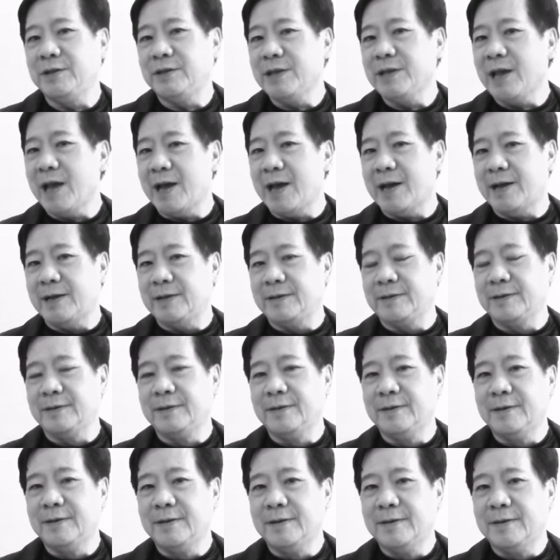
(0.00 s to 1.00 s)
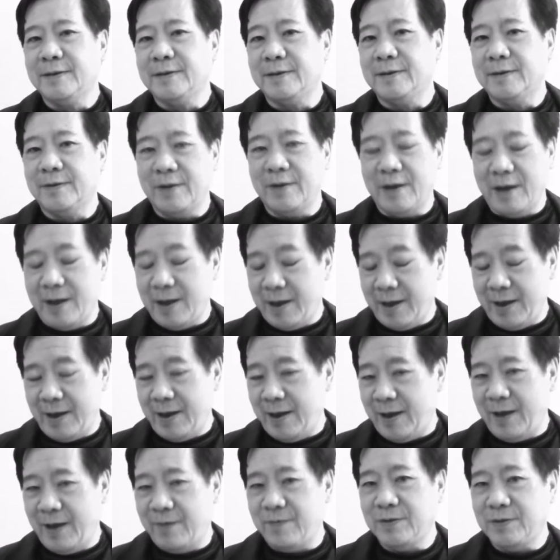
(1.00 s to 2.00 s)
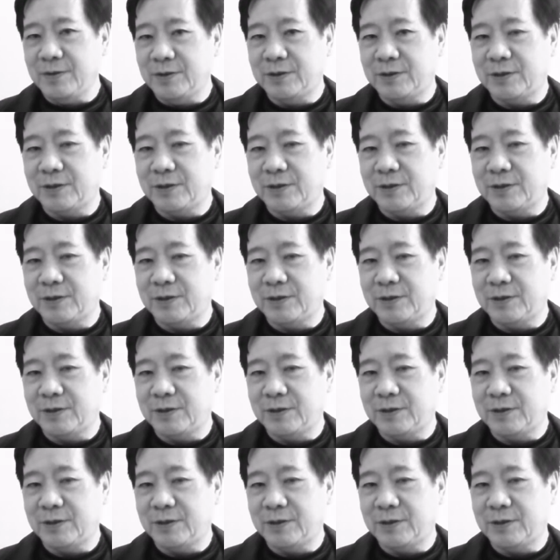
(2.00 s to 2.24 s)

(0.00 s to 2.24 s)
said, having